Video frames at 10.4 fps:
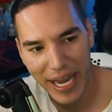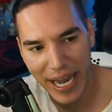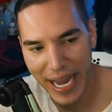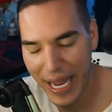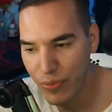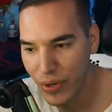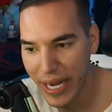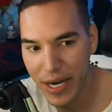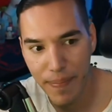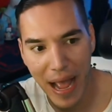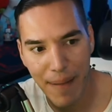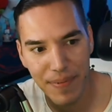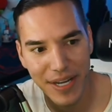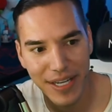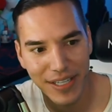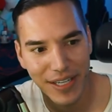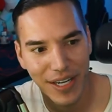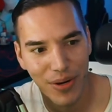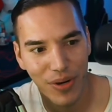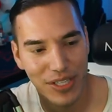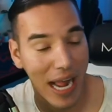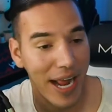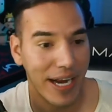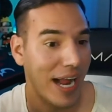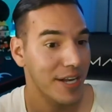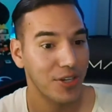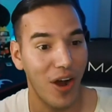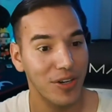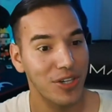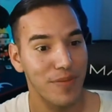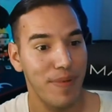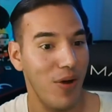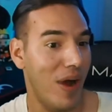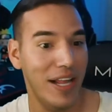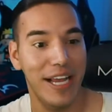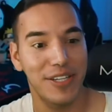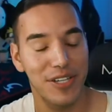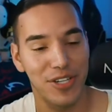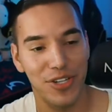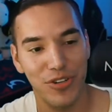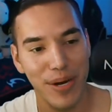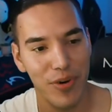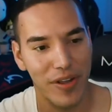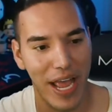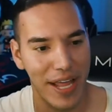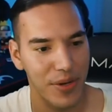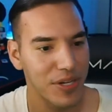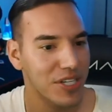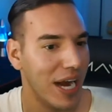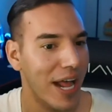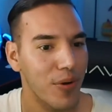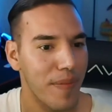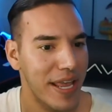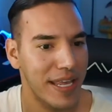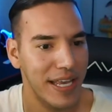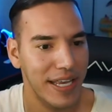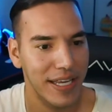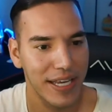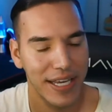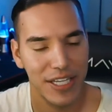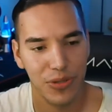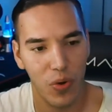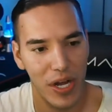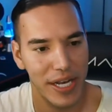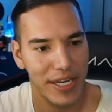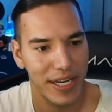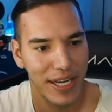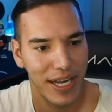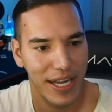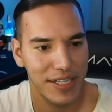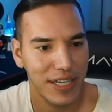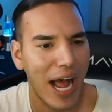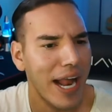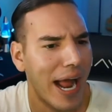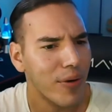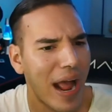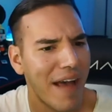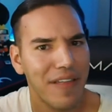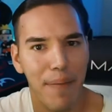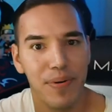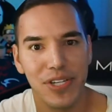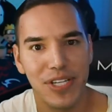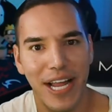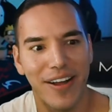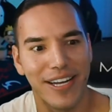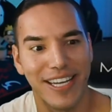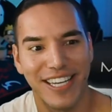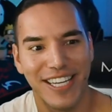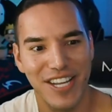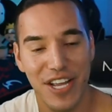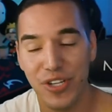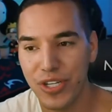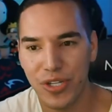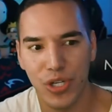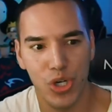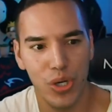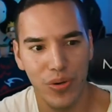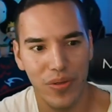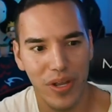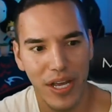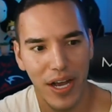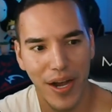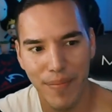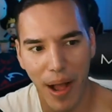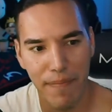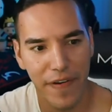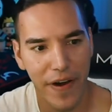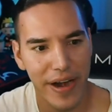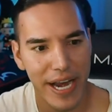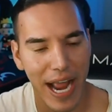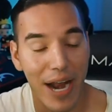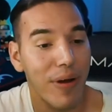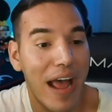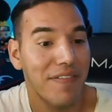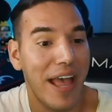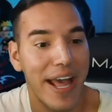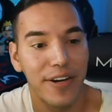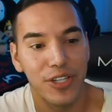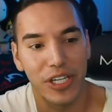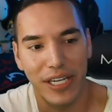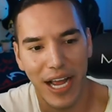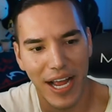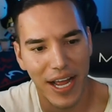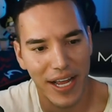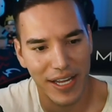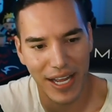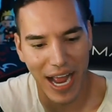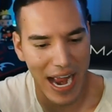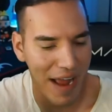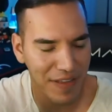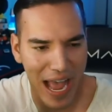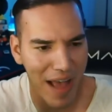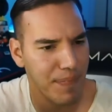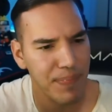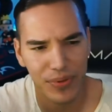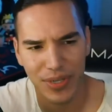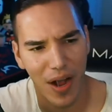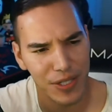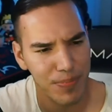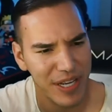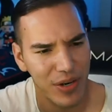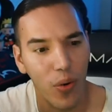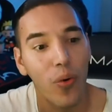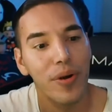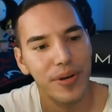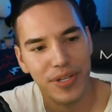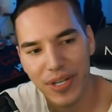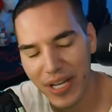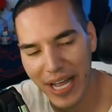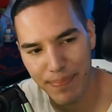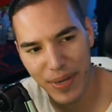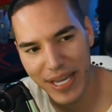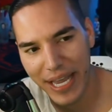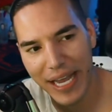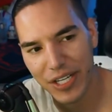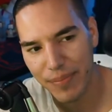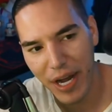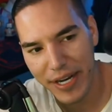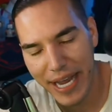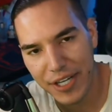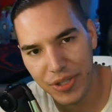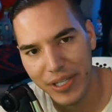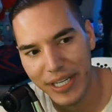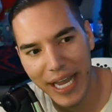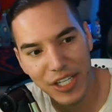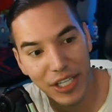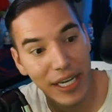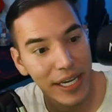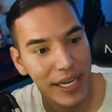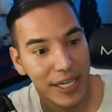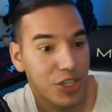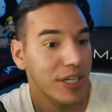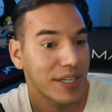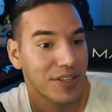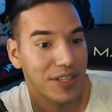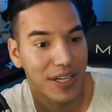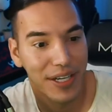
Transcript: And what ended up happening was I kind of talked to her about why I liked her as a streamer. That the reason I don't make it is I don't have that personality. It's just the truth. I don't have that energy. I have to have people talk to me in order to like be engaged. I'm not naturally engaging, and she is.